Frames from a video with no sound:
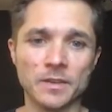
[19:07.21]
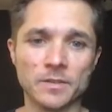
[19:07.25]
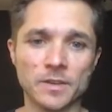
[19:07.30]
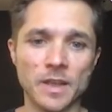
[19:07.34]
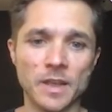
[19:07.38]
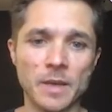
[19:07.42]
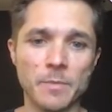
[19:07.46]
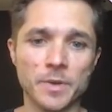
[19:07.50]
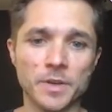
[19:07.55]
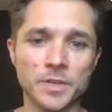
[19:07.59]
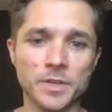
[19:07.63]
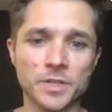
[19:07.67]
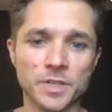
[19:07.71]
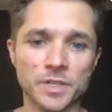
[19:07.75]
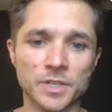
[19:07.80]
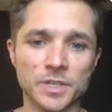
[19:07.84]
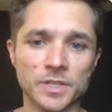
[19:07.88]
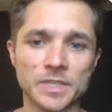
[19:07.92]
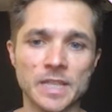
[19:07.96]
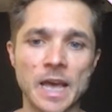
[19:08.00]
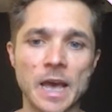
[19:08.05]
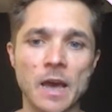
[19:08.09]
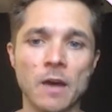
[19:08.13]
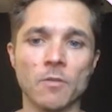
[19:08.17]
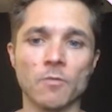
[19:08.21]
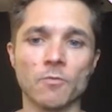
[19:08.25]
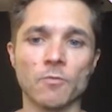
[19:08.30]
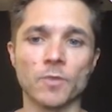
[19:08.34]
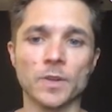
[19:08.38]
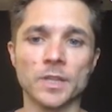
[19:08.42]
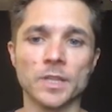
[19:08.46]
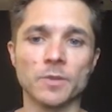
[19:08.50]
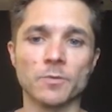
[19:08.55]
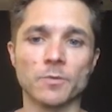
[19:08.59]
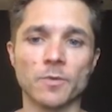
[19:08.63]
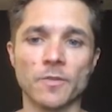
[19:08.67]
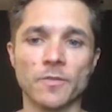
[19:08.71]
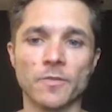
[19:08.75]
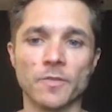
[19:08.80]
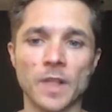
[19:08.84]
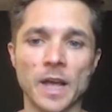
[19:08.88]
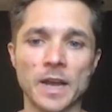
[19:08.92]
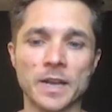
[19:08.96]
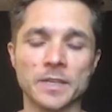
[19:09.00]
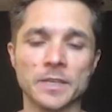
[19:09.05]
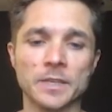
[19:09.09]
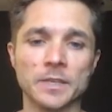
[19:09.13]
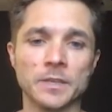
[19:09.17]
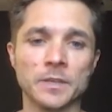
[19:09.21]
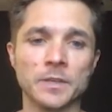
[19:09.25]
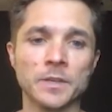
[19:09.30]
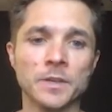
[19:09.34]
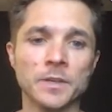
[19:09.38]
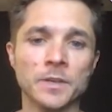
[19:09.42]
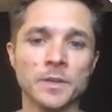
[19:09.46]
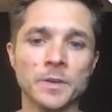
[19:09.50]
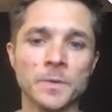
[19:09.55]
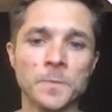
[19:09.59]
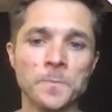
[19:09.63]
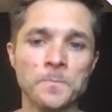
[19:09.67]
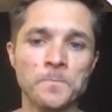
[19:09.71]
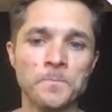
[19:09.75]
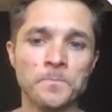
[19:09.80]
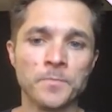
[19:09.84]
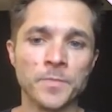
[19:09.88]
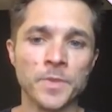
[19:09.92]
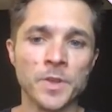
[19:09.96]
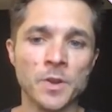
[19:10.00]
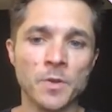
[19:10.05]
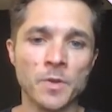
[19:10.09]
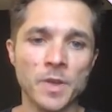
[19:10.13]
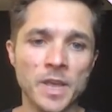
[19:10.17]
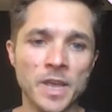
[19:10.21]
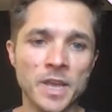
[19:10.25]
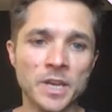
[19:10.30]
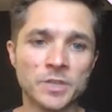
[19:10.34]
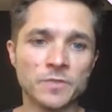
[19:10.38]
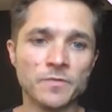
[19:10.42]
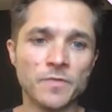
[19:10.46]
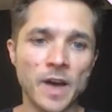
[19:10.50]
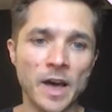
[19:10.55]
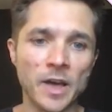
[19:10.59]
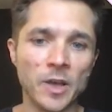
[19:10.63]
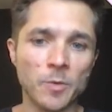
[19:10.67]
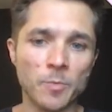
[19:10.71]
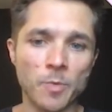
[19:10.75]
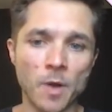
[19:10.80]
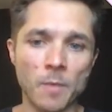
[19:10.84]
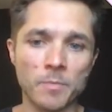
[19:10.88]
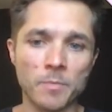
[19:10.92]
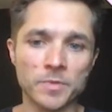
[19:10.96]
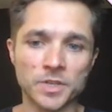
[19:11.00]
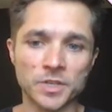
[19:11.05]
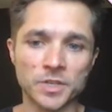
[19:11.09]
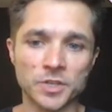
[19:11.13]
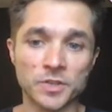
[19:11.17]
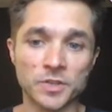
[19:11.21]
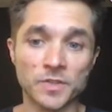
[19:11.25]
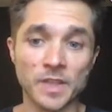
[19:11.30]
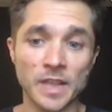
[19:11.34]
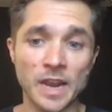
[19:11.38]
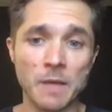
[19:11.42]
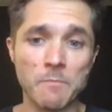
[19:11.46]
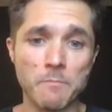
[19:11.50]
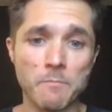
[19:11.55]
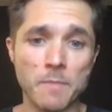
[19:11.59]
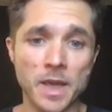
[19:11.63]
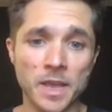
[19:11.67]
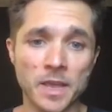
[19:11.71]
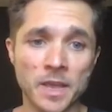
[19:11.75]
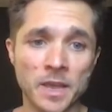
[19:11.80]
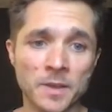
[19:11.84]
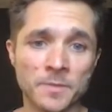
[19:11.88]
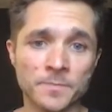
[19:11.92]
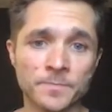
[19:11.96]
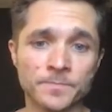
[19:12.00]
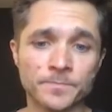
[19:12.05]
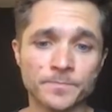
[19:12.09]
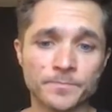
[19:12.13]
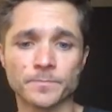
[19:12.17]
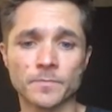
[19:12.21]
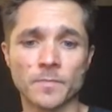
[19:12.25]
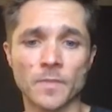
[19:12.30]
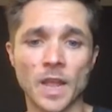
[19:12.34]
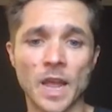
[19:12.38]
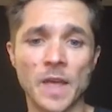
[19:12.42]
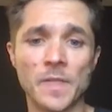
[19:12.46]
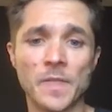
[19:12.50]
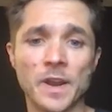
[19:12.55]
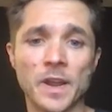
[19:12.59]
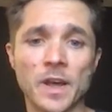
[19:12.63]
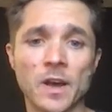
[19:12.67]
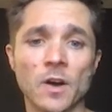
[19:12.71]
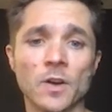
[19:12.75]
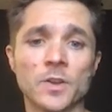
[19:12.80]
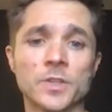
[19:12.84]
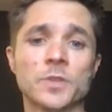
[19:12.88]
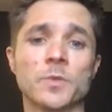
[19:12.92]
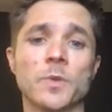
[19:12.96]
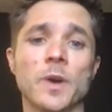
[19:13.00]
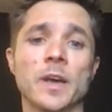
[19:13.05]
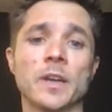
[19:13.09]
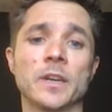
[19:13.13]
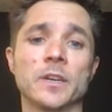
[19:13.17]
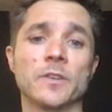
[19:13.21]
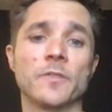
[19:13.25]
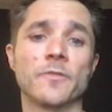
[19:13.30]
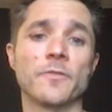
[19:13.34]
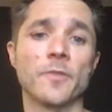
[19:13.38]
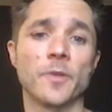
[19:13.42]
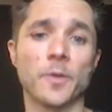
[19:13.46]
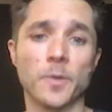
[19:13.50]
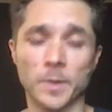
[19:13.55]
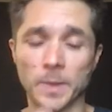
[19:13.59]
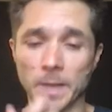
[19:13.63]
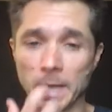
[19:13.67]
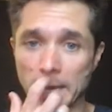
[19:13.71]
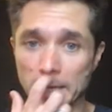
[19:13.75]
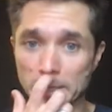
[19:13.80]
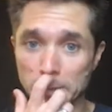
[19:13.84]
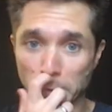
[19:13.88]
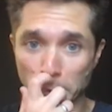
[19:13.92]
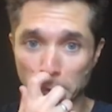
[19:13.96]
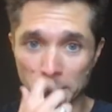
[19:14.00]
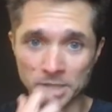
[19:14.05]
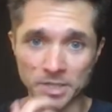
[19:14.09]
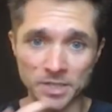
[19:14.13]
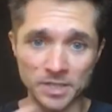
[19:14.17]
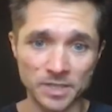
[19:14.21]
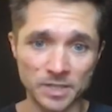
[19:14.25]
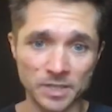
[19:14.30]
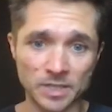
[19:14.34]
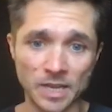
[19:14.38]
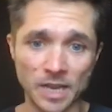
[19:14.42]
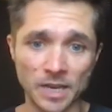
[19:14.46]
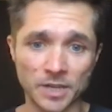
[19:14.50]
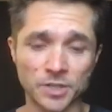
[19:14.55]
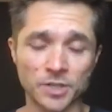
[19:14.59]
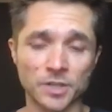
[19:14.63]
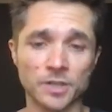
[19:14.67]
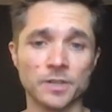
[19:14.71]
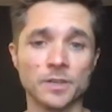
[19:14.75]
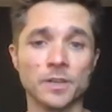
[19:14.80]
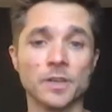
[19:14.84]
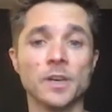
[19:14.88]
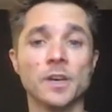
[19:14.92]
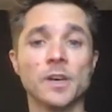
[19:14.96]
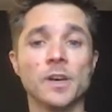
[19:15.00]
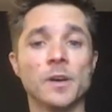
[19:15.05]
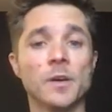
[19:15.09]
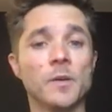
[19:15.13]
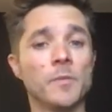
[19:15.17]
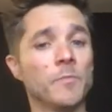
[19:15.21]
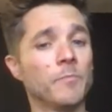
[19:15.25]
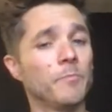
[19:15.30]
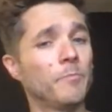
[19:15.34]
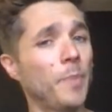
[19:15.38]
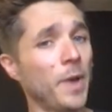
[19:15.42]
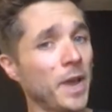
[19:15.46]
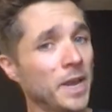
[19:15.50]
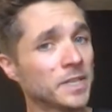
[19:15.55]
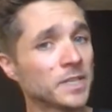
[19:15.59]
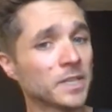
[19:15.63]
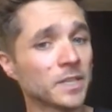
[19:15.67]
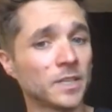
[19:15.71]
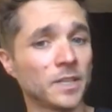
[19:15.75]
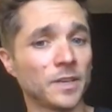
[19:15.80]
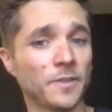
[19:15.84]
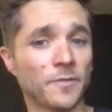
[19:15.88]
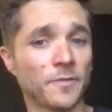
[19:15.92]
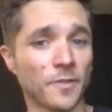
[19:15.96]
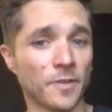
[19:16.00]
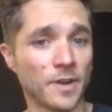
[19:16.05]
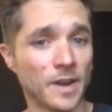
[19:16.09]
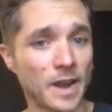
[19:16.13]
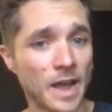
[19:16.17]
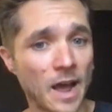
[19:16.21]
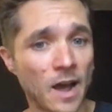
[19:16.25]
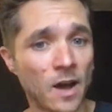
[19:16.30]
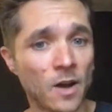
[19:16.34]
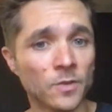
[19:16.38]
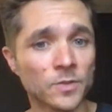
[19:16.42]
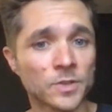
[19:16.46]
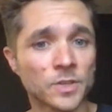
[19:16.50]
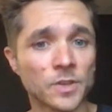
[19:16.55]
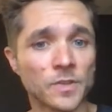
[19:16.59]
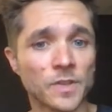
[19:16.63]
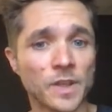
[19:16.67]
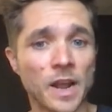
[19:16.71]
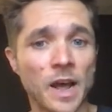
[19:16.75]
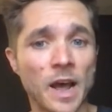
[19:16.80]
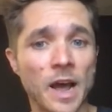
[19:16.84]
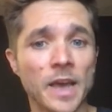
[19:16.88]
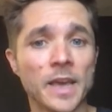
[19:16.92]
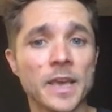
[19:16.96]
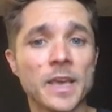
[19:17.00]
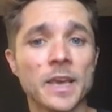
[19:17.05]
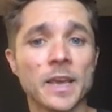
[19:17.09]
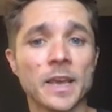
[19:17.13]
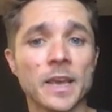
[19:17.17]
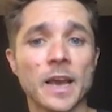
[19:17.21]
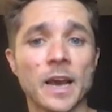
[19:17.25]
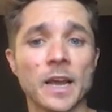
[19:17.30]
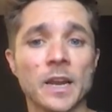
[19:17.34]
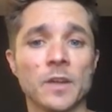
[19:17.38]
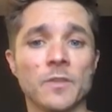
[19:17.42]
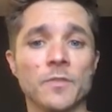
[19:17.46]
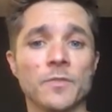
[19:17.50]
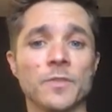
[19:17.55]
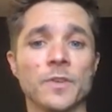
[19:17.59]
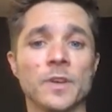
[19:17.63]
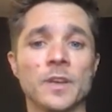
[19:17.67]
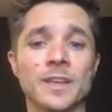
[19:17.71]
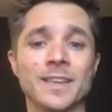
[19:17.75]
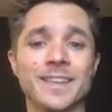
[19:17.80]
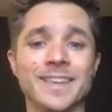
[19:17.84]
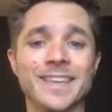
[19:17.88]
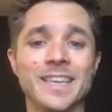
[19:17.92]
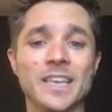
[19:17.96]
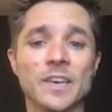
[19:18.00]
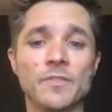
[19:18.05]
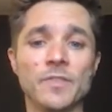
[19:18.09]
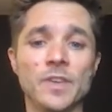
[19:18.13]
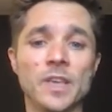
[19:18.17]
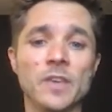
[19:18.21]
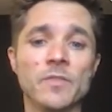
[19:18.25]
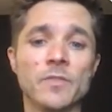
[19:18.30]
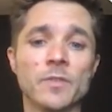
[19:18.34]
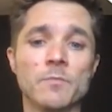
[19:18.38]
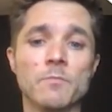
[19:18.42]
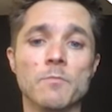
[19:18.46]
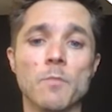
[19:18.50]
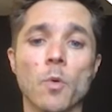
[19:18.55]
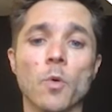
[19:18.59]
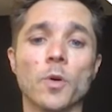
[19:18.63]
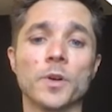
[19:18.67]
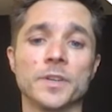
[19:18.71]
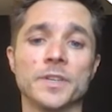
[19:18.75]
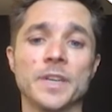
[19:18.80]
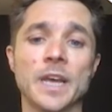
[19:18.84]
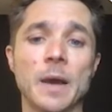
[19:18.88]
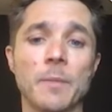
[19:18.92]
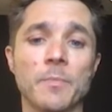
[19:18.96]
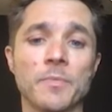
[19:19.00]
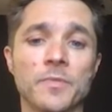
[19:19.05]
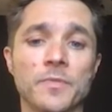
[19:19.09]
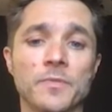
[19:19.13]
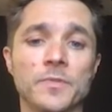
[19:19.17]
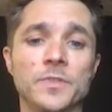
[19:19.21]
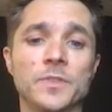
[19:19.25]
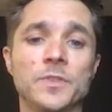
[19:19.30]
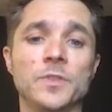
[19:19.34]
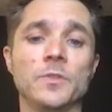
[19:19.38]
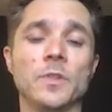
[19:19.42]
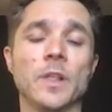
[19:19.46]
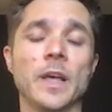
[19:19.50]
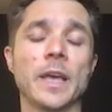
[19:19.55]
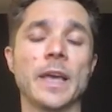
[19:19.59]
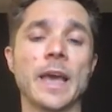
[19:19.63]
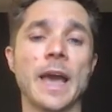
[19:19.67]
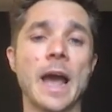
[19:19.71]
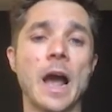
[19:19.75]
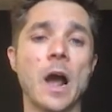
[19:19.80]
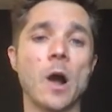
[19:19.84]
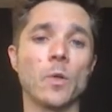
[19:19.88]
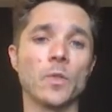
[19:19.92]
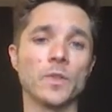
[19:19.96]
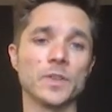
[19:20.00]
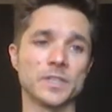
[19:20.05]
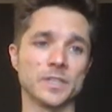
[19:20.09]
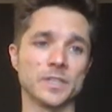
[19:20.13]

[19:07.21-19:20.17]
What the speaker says: images that really reflected each value proposition that I'm making. And then I also added a frequently asked questions section, basically for now, so that I can kind of give even more depth to how this is